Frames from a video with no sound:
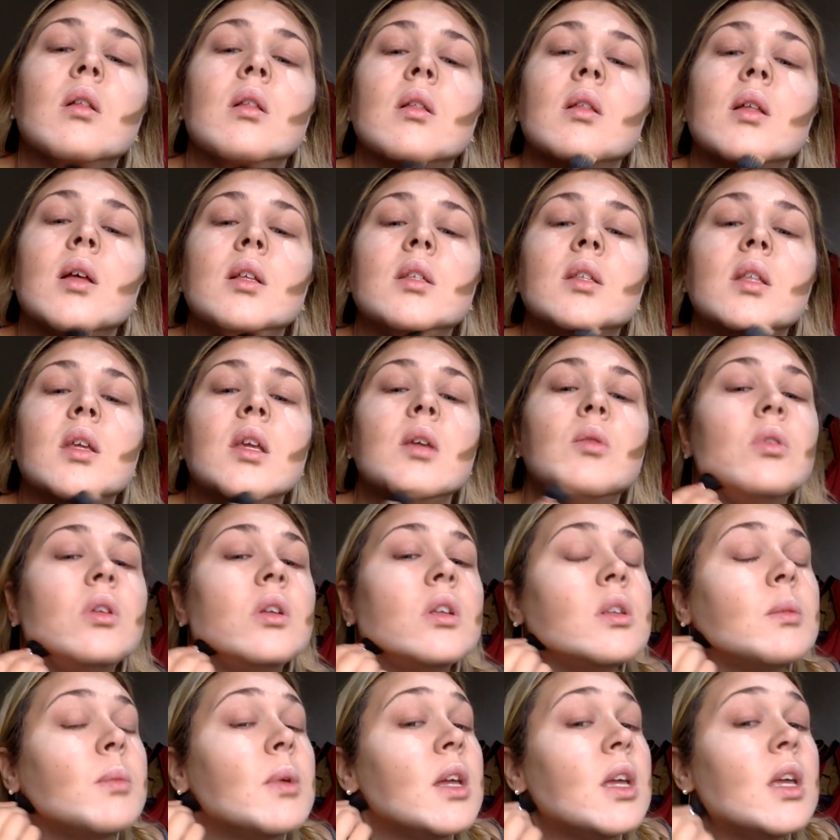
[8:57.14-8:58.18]
Last thing you want
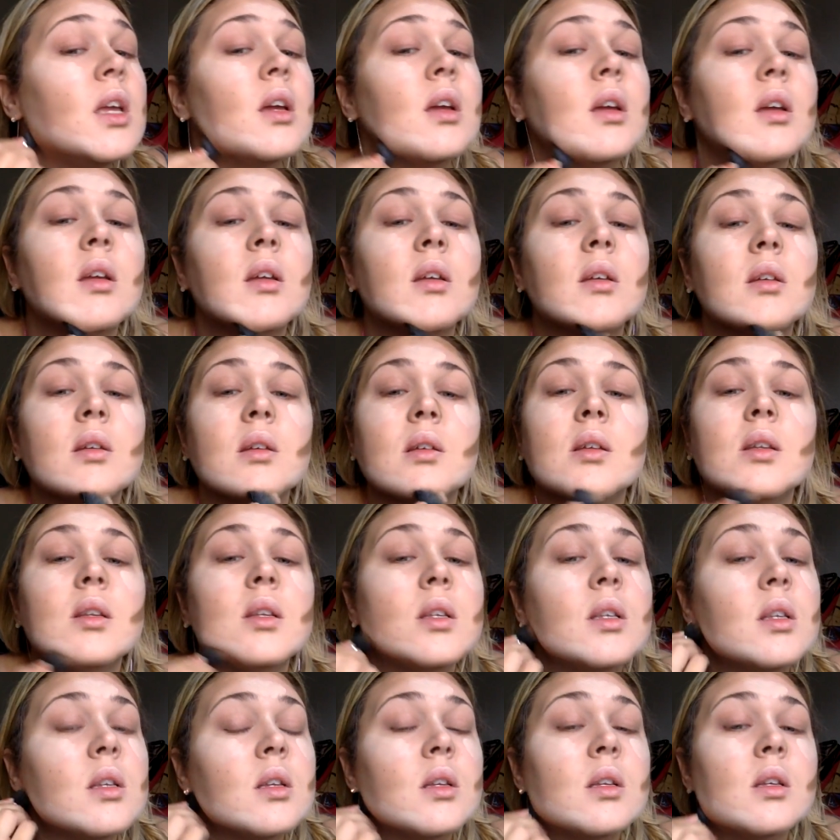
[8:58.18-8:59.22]
is a big
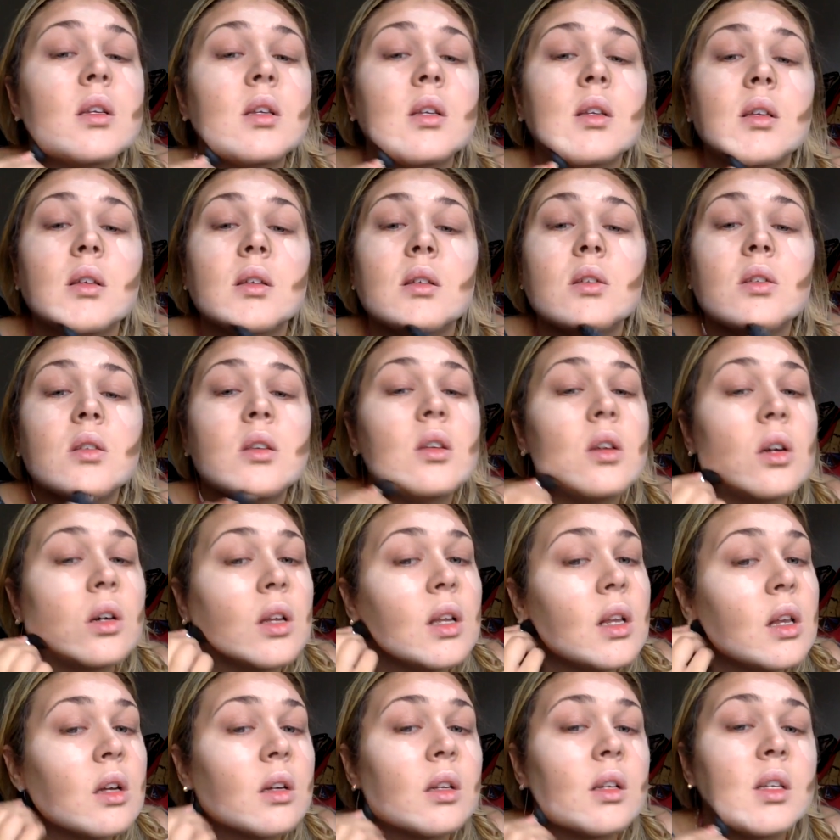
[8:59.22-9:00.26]

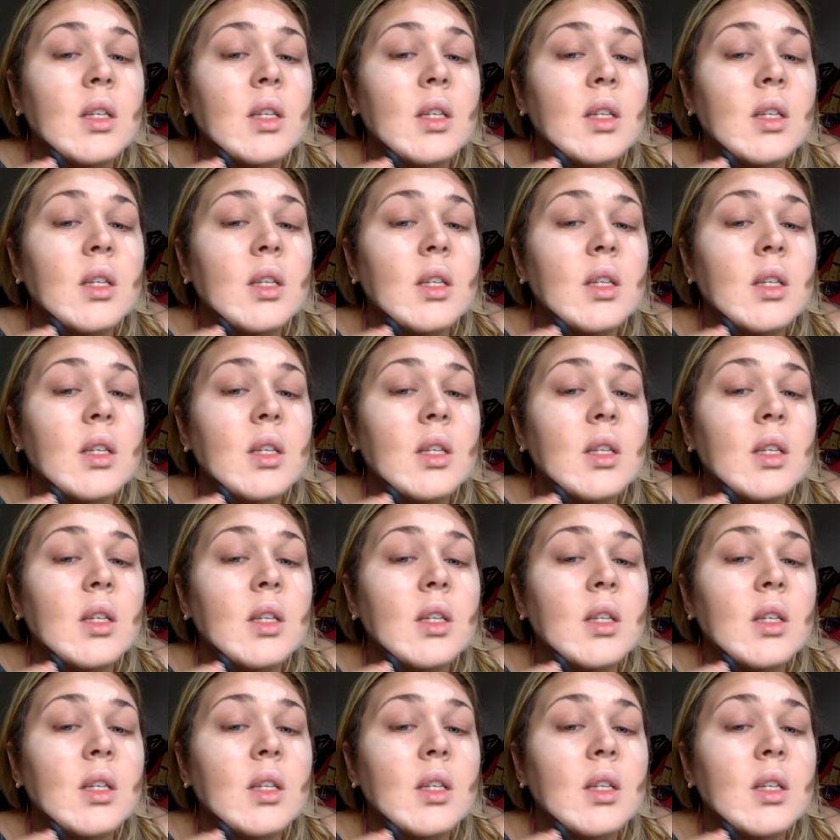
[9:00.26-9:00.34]
dirty looking